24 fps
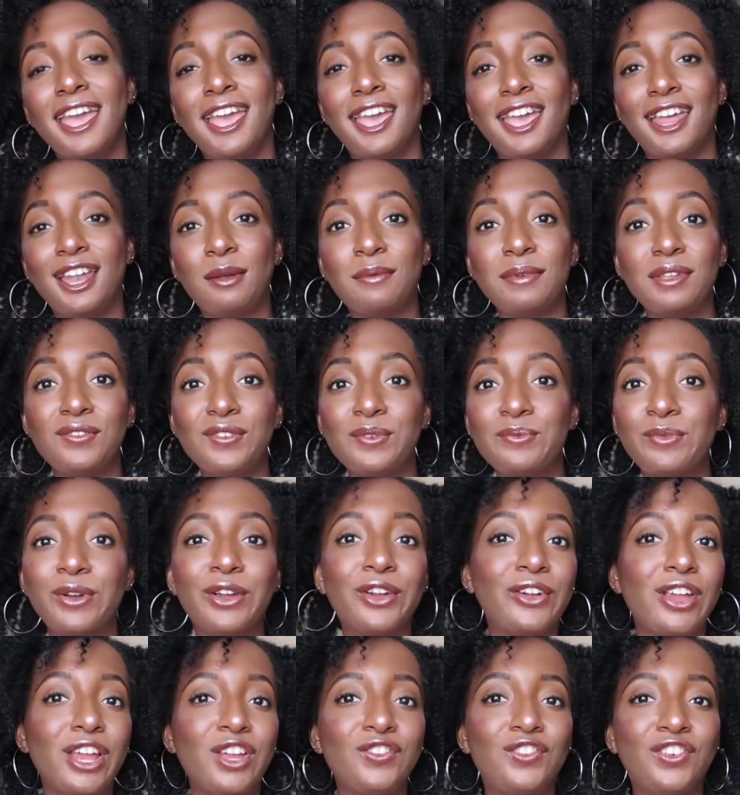and I'm even more
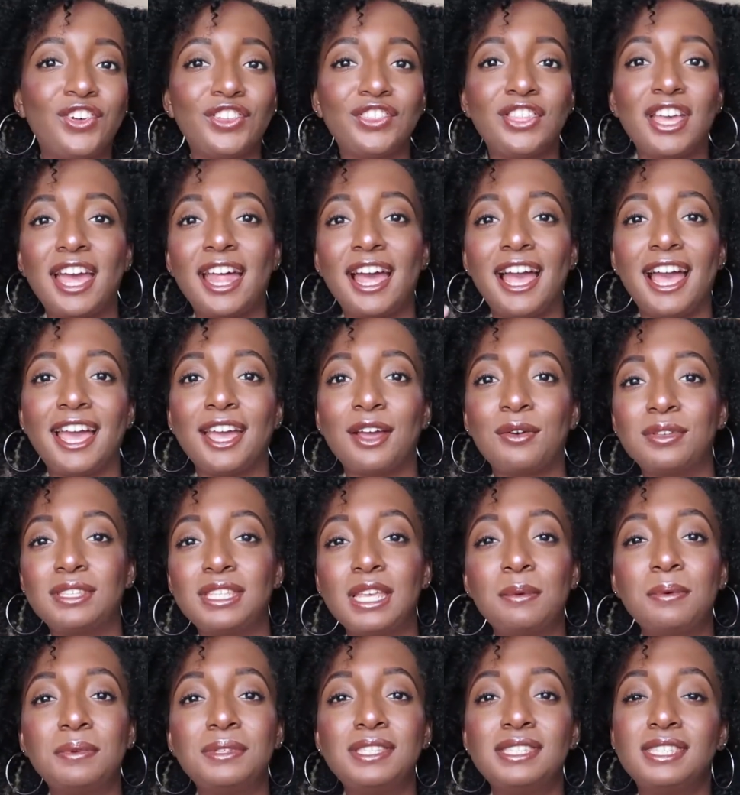grateful that I was
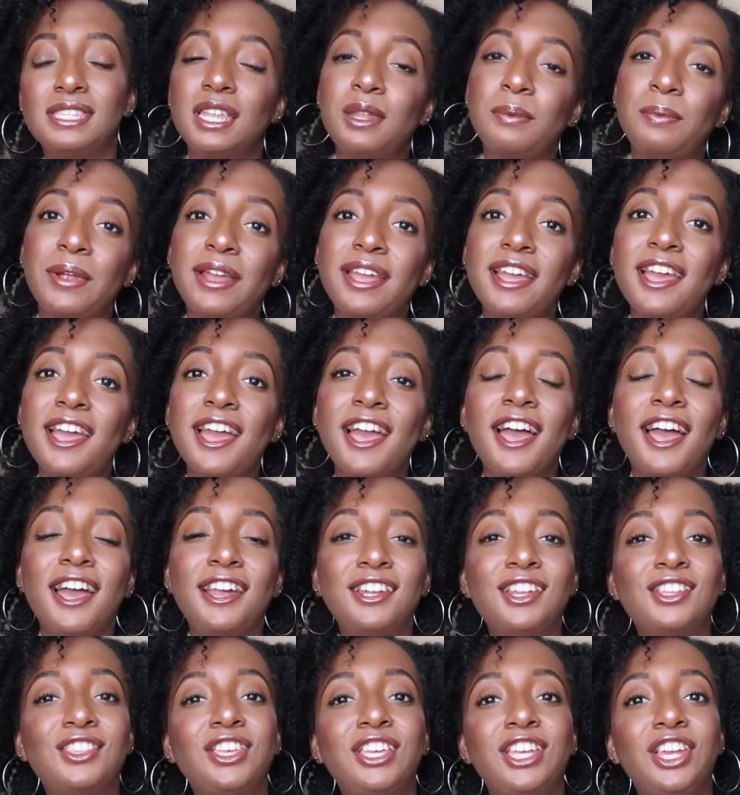able to celebrate
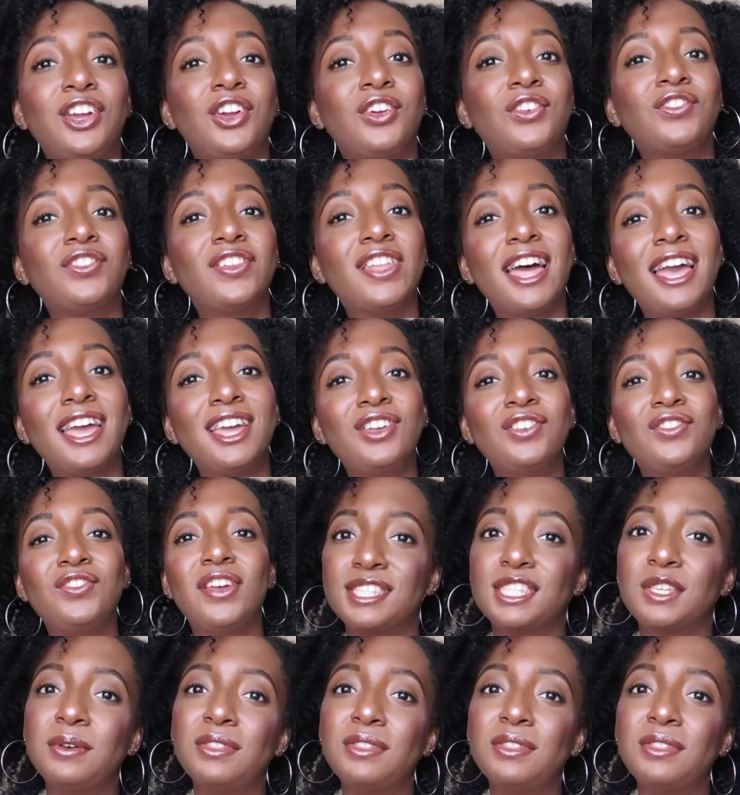another year of life.